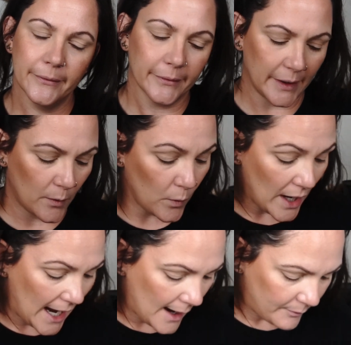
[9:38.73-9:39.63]
Like, what
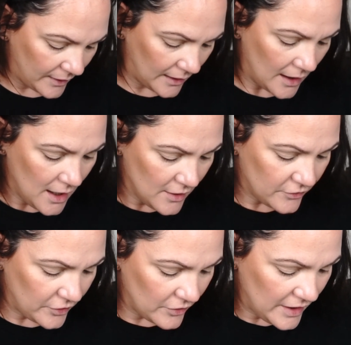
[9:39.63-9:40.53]
happened?
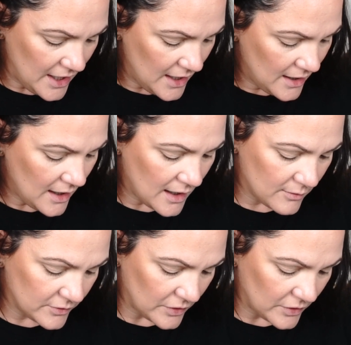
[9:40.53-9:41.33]
So then I was